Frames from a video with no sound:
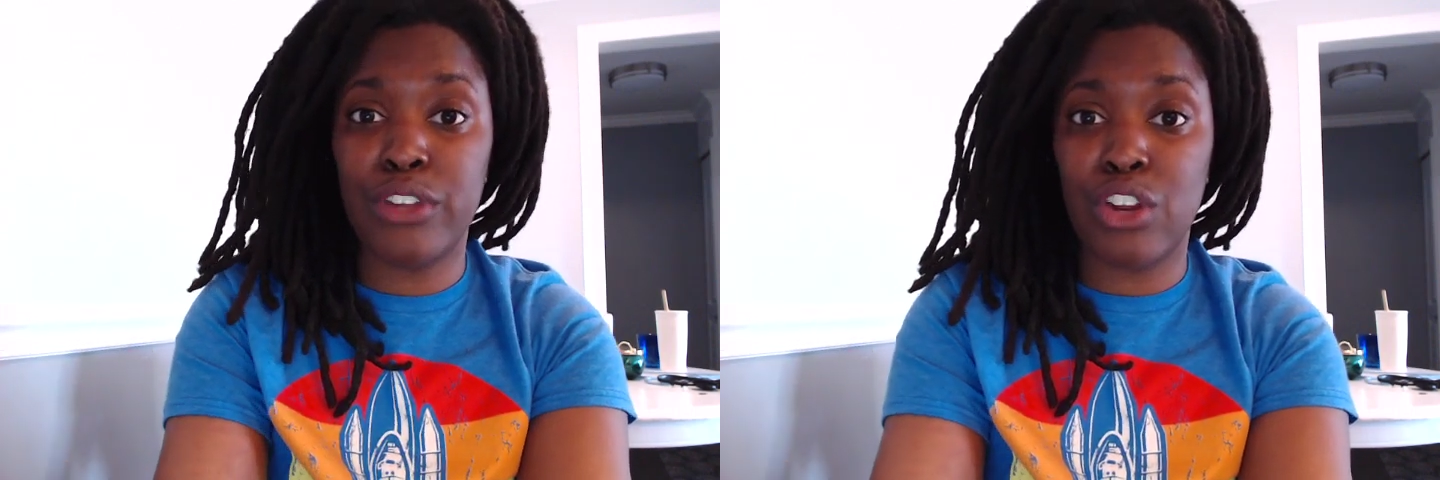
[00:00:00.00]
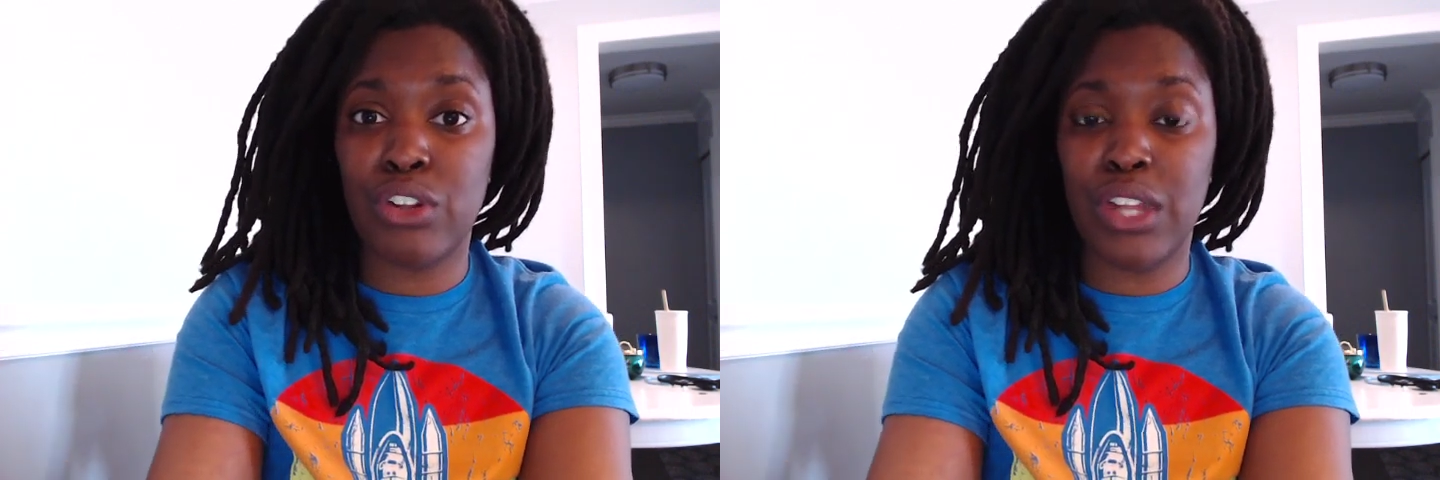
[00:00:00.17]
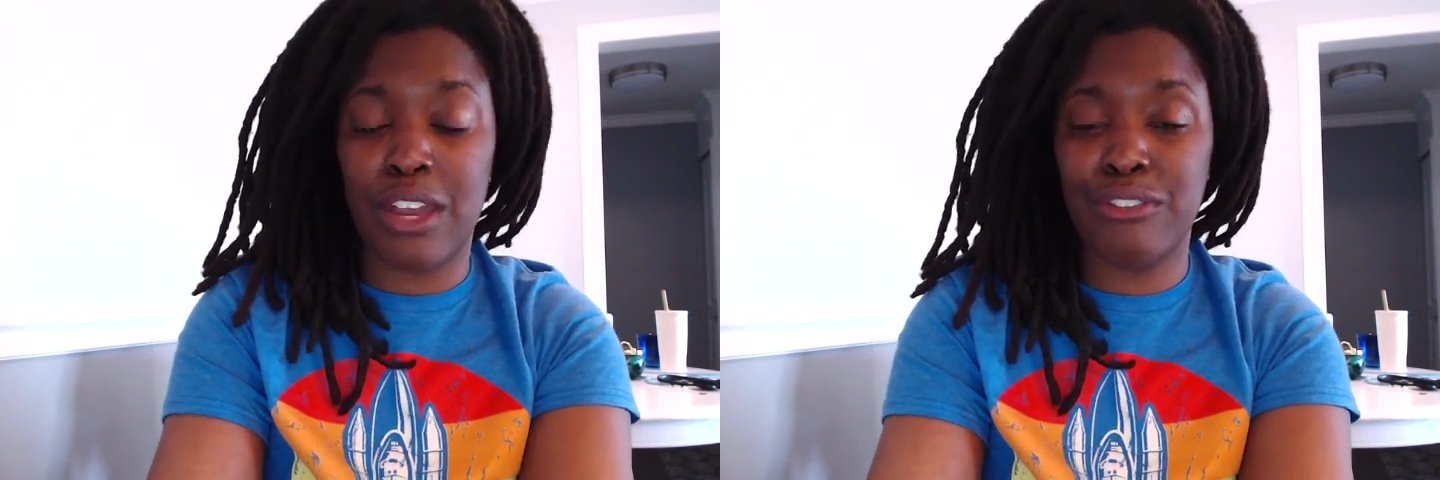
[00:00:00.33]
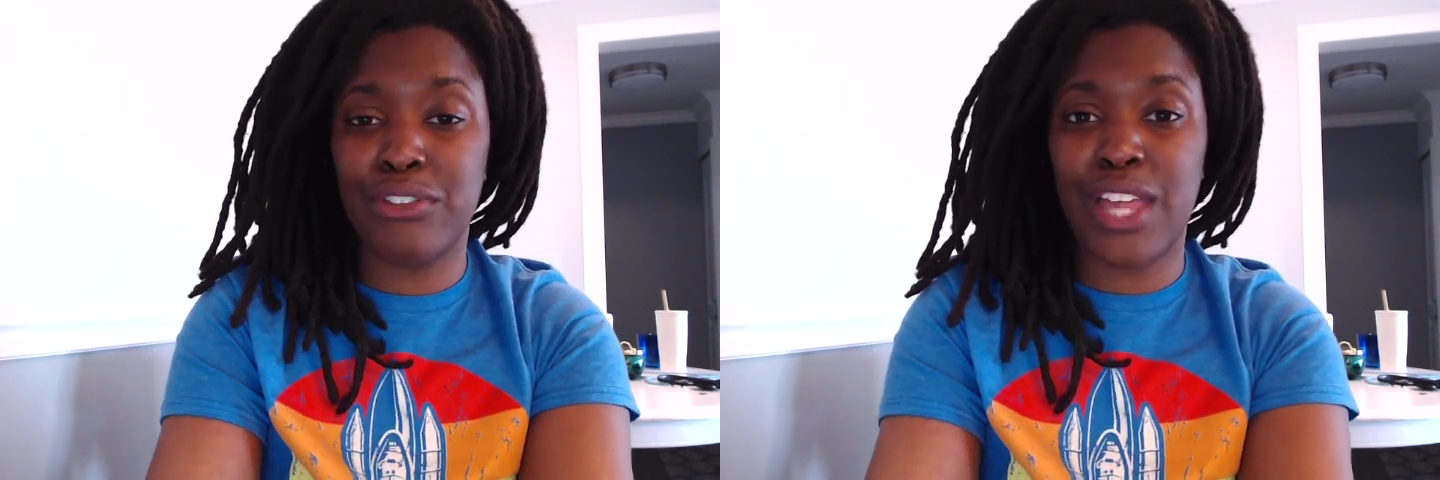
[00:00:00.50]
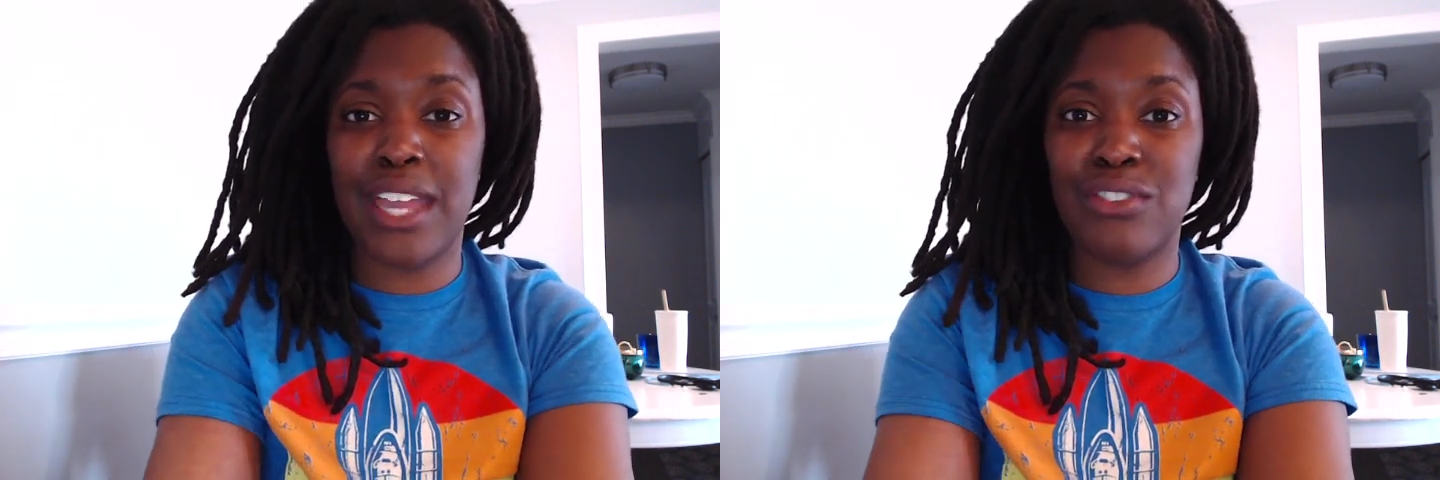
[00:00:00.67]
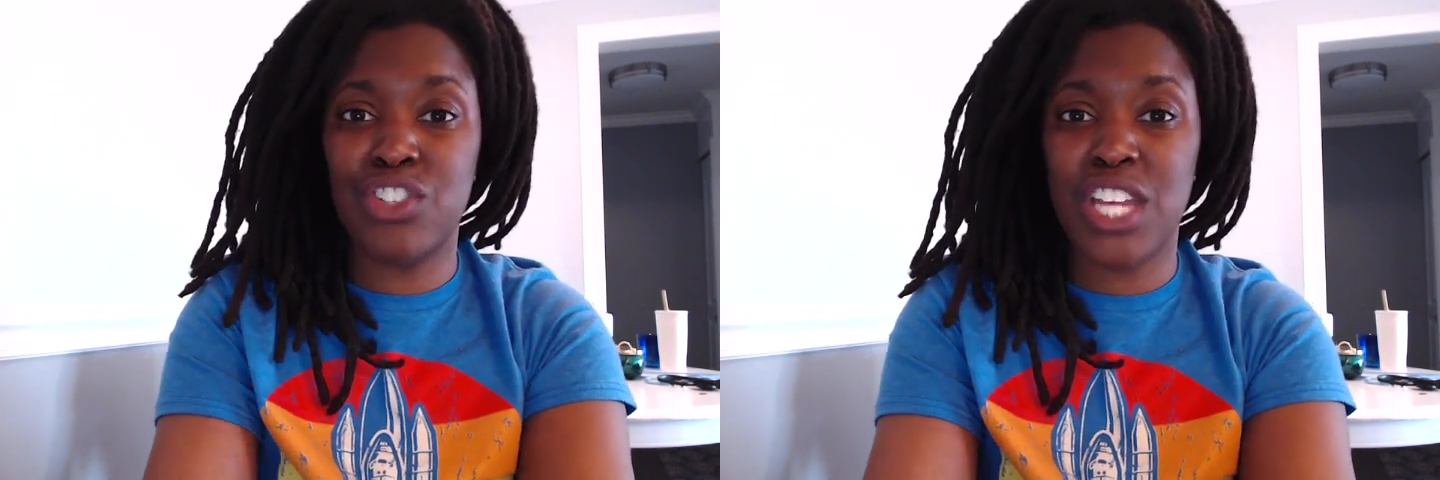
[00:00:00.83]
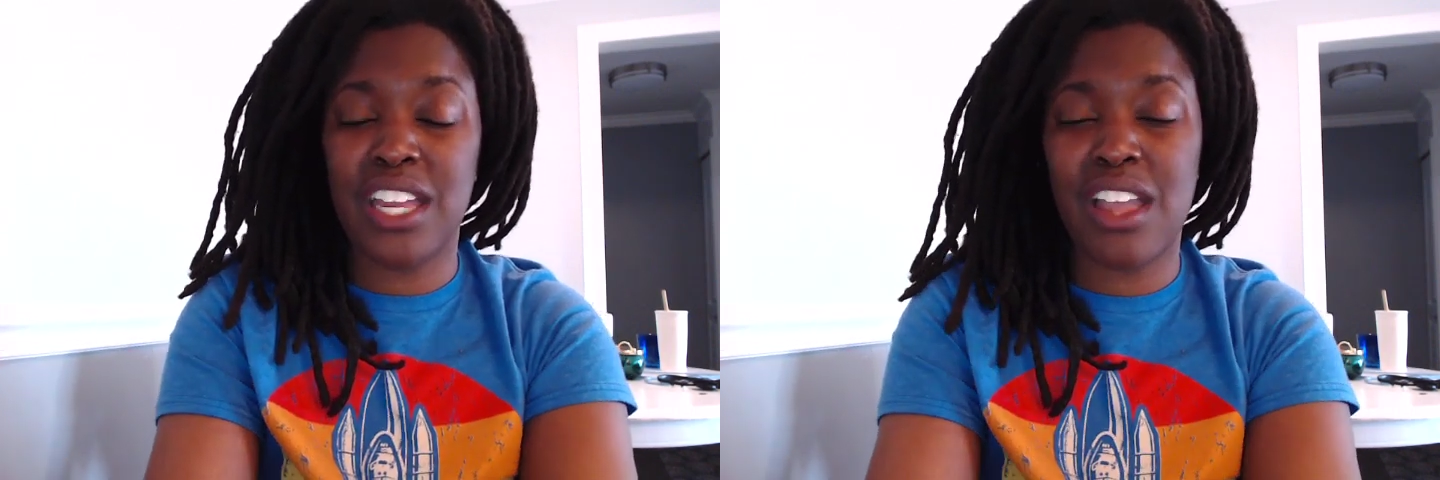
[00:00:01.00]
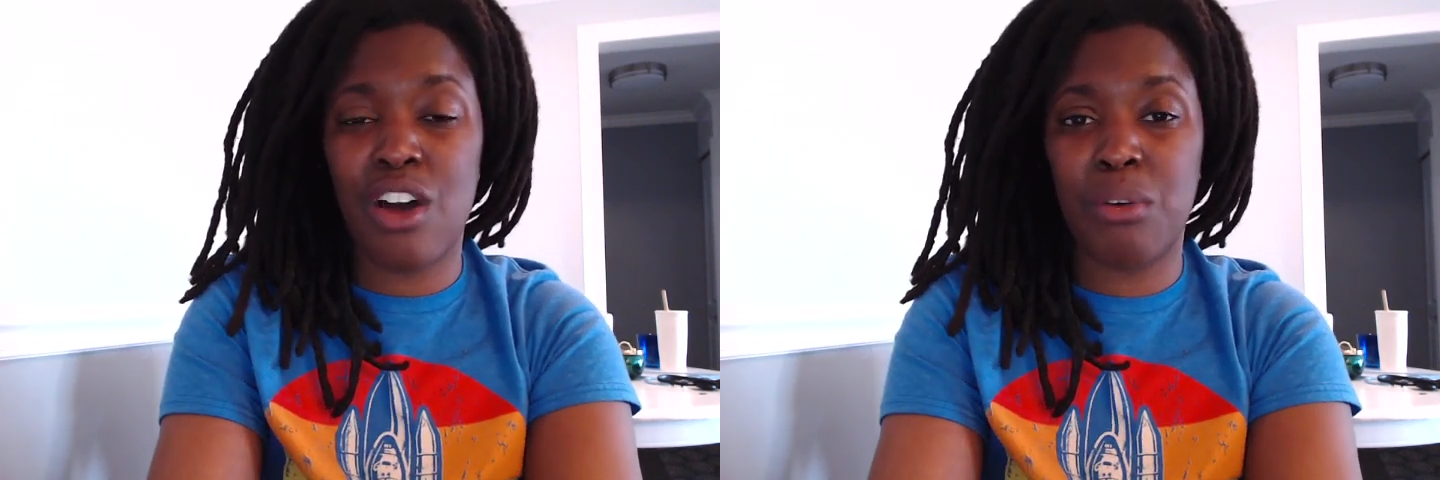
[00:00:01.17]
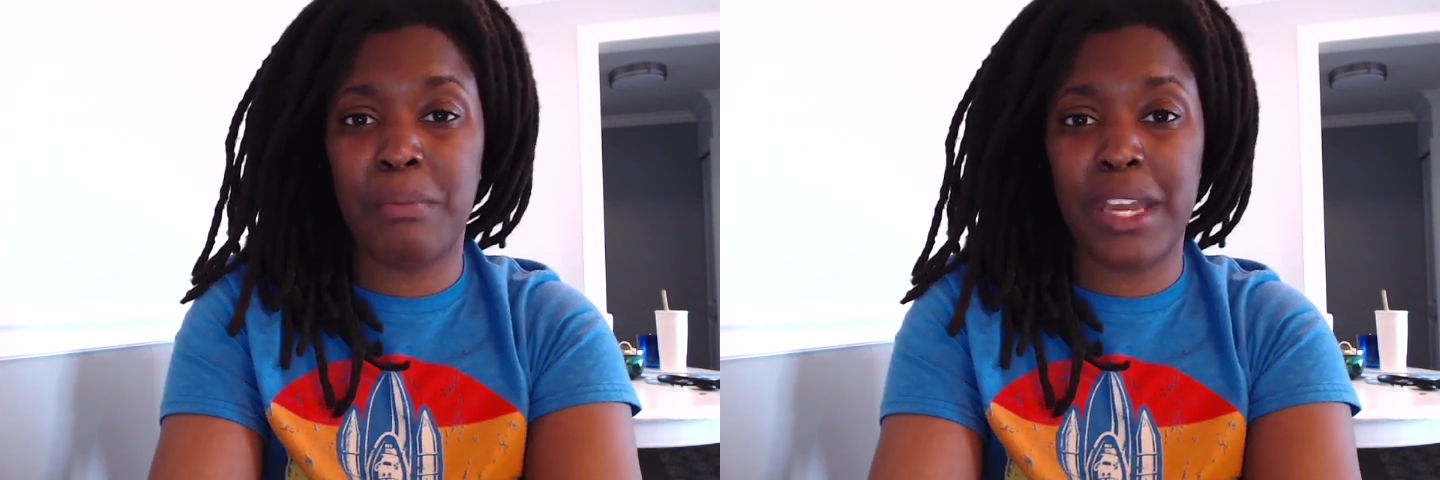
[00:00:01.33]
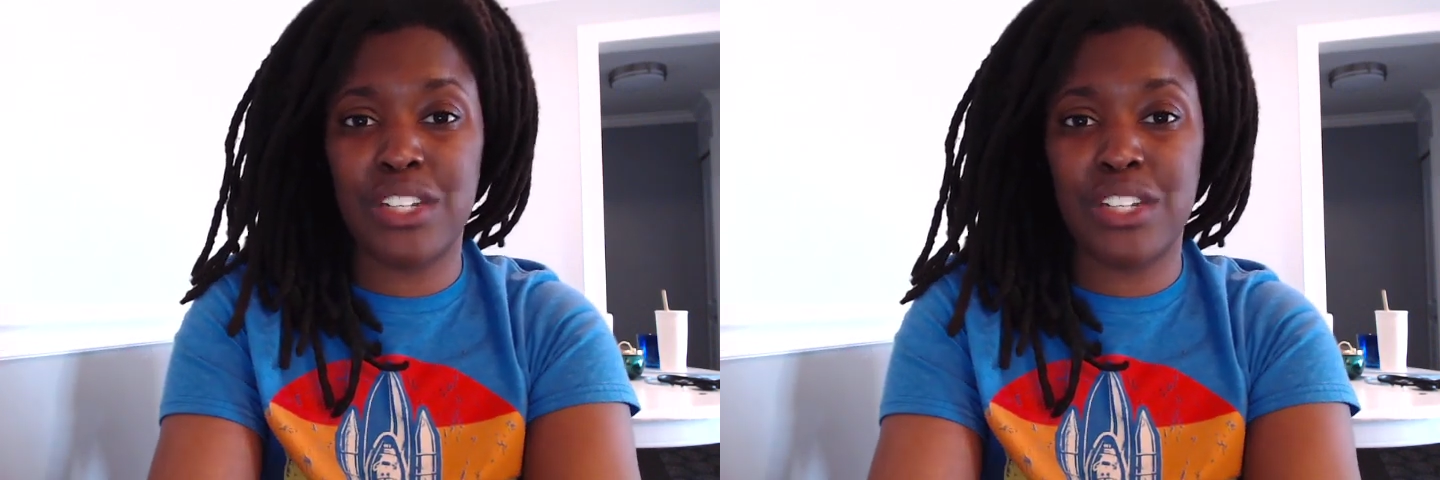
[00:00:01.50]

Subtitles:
your love life, check out my